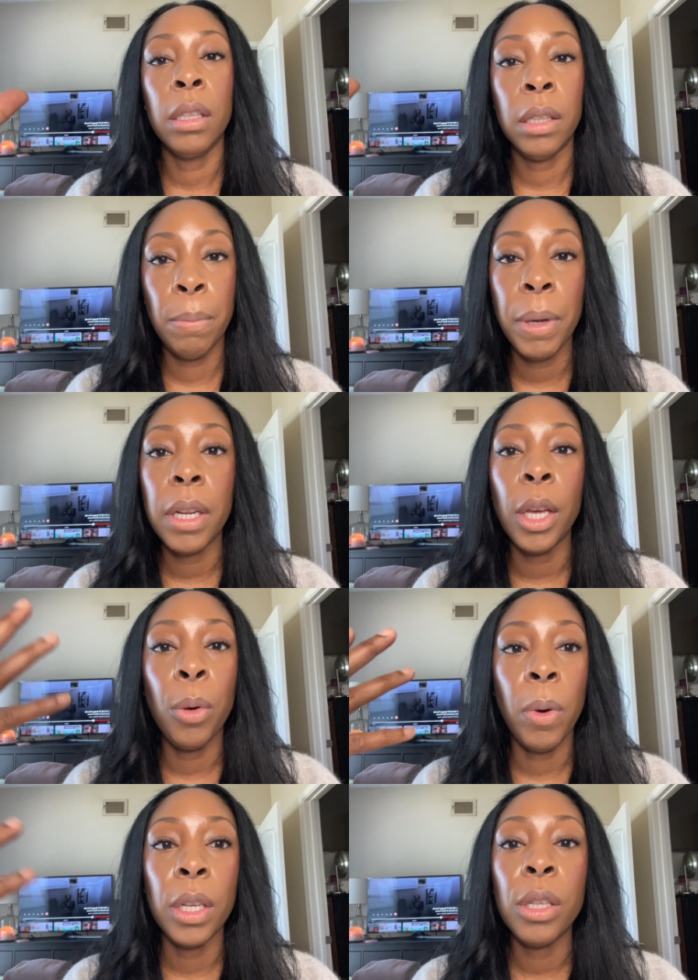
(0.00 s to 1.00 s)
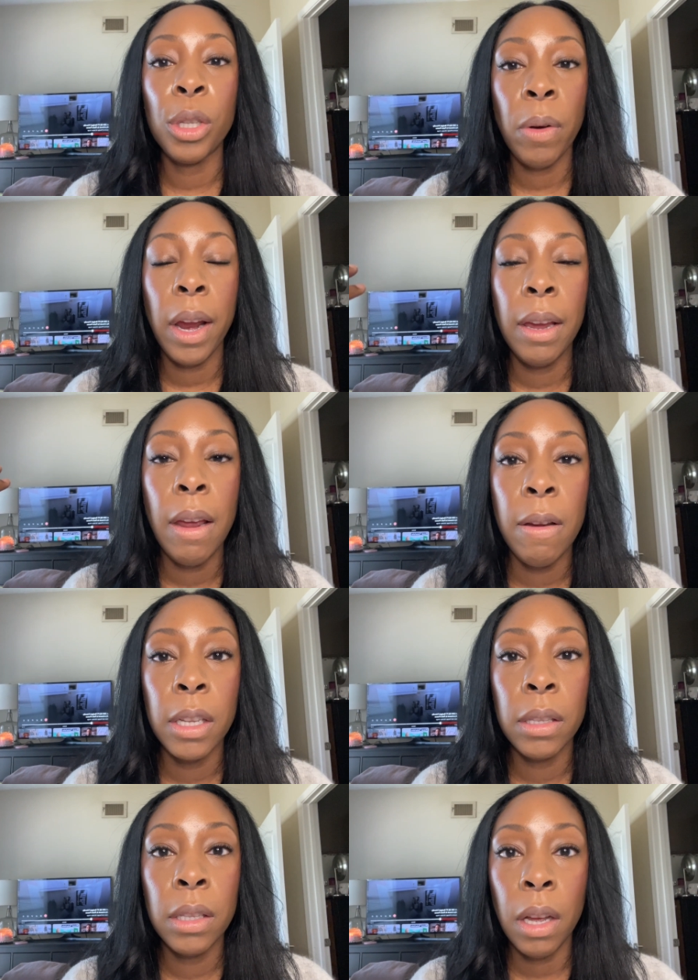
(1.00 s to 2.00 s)
typically you want to try and
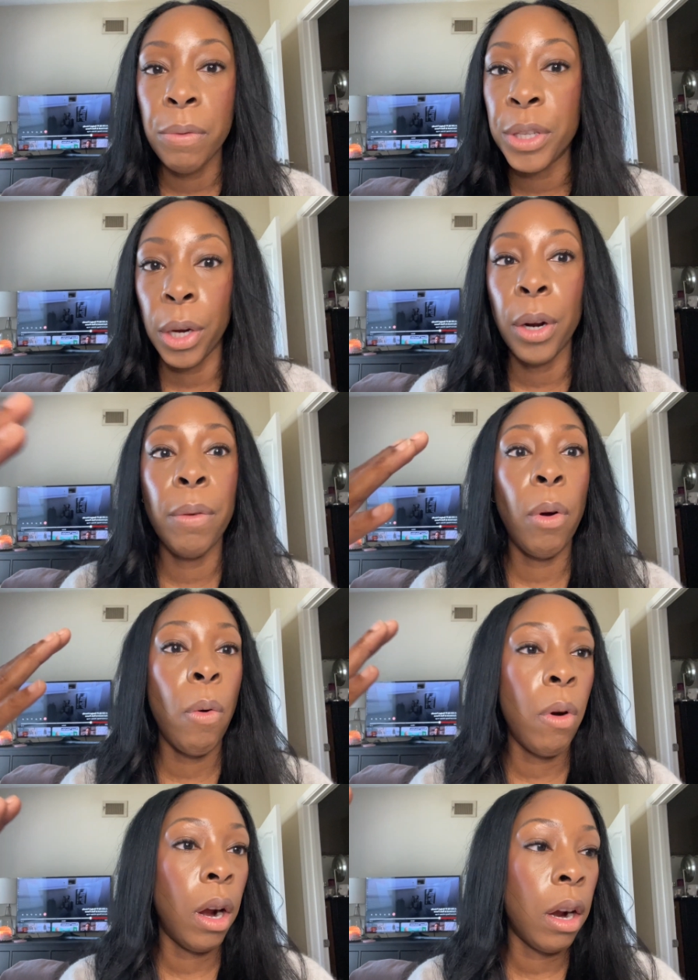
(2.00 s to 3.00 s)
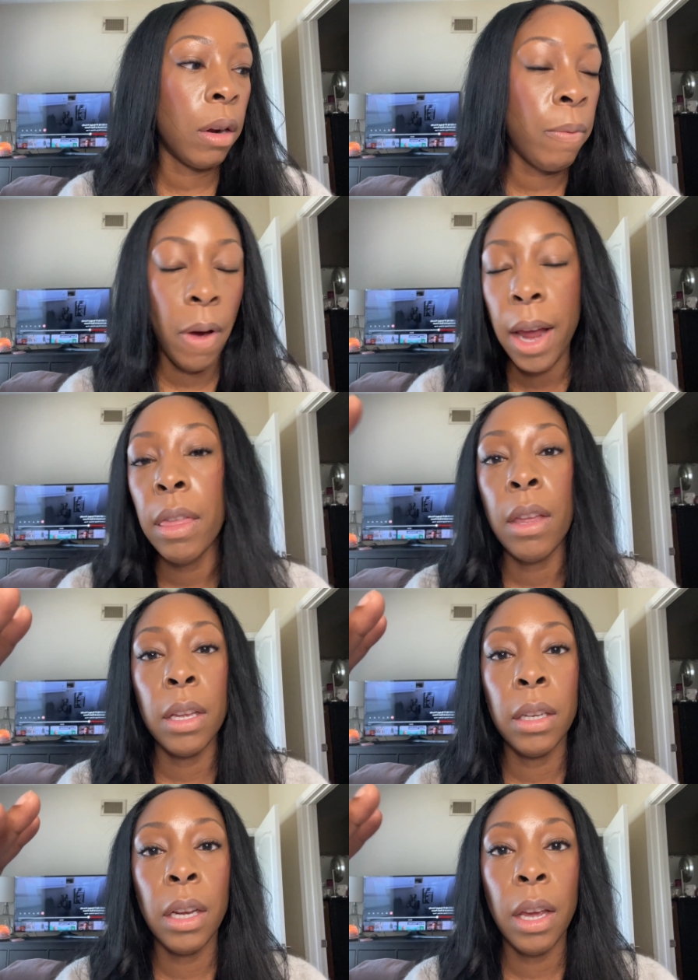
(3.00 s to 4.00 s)
self-serve or find
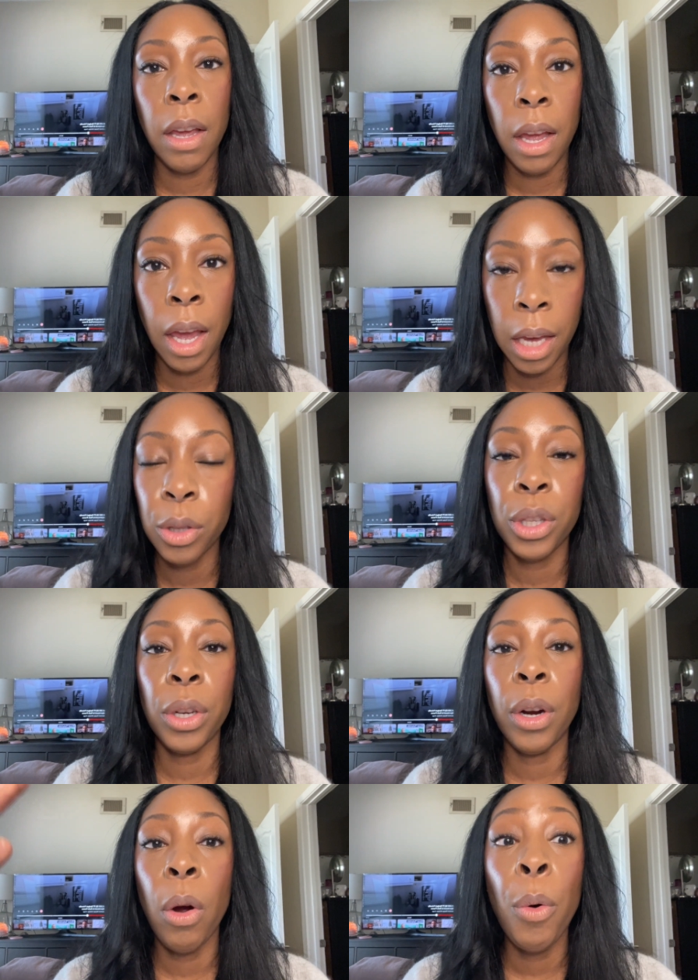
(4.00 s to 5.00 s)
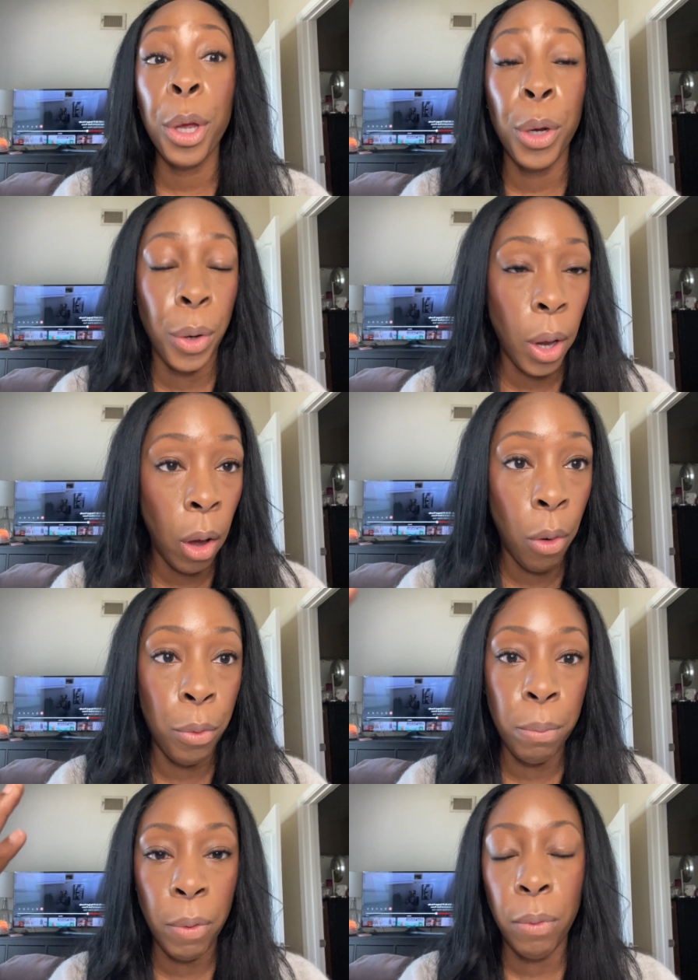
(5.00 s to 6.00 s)
the answer on your
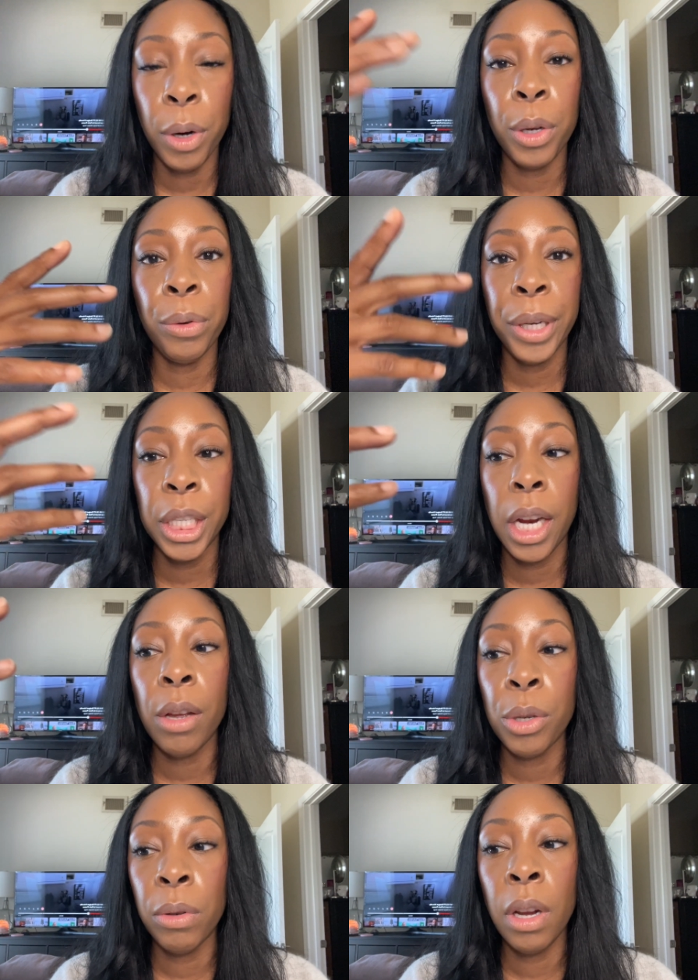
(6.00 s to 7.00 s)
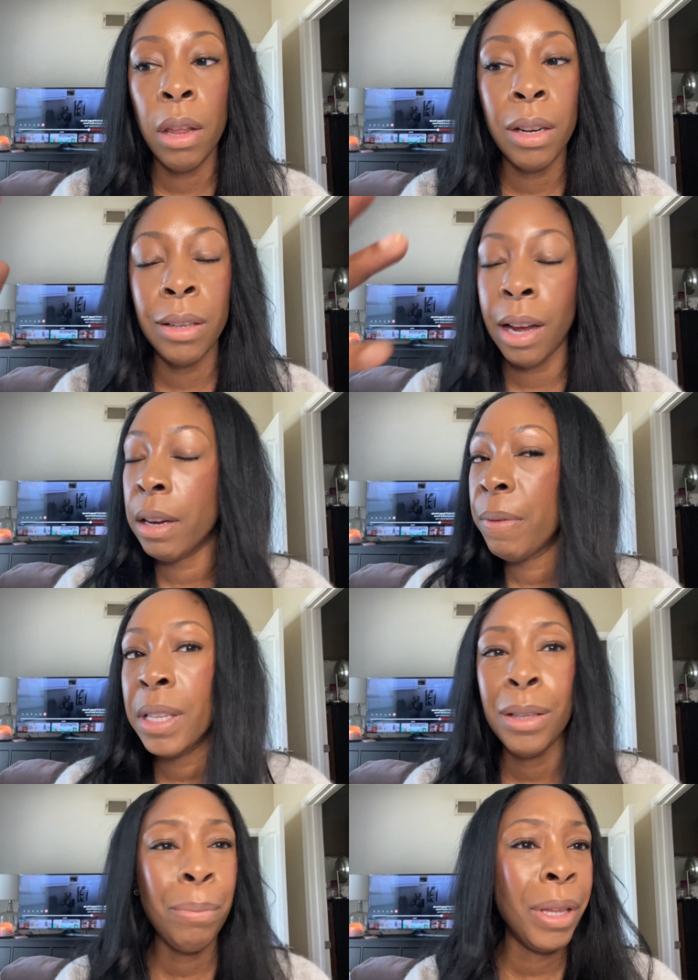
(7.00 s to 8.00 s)
own before you reach out to another. Now, if
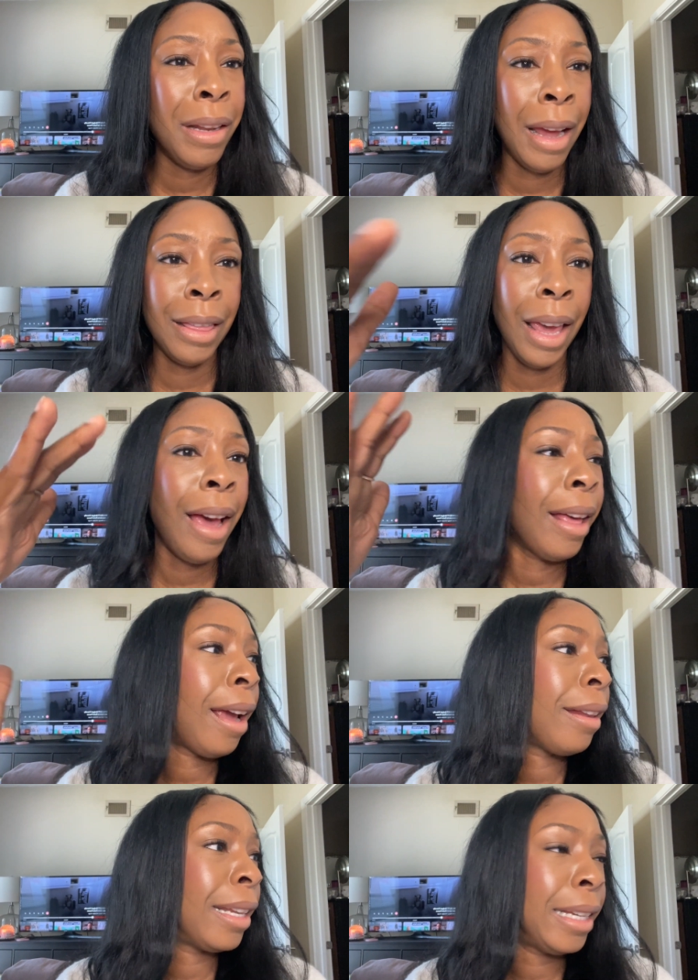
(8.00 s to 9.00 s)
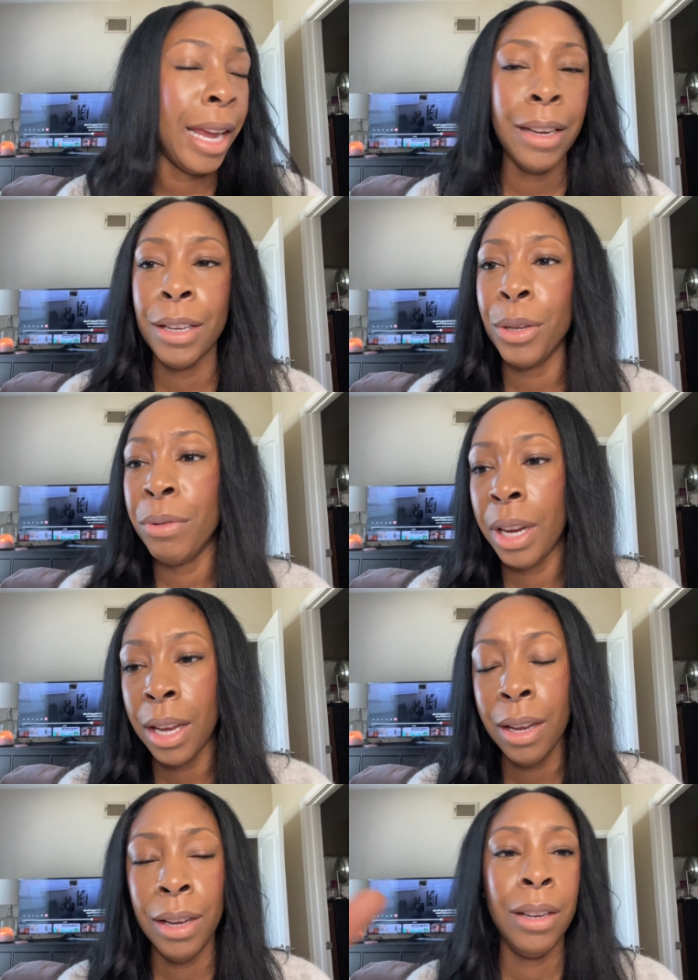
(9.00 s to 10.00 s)
it's something like they got the data you
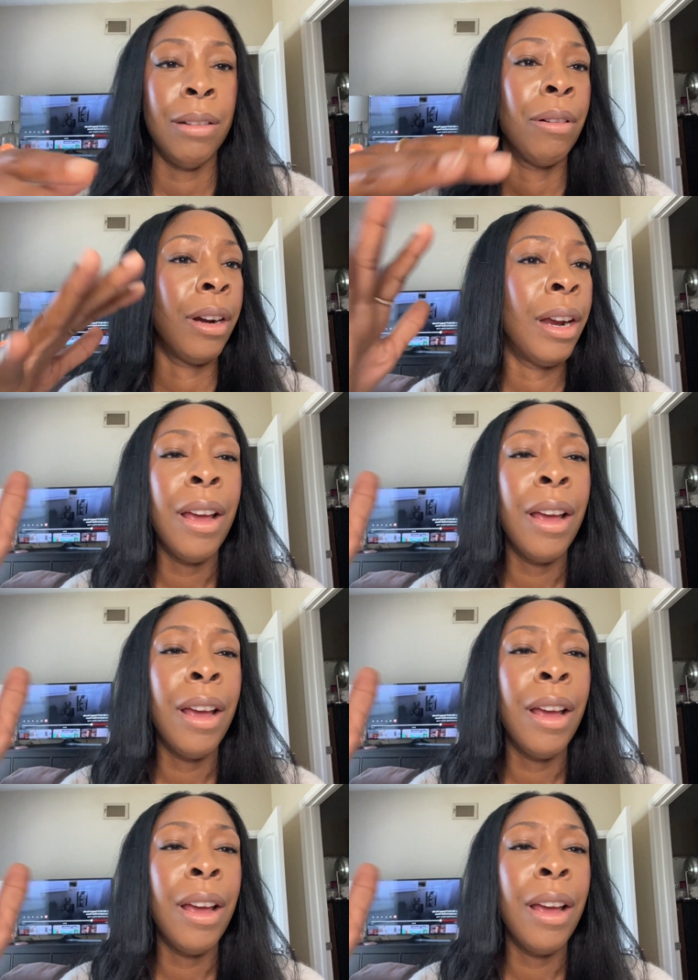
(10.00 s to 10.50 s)
need, or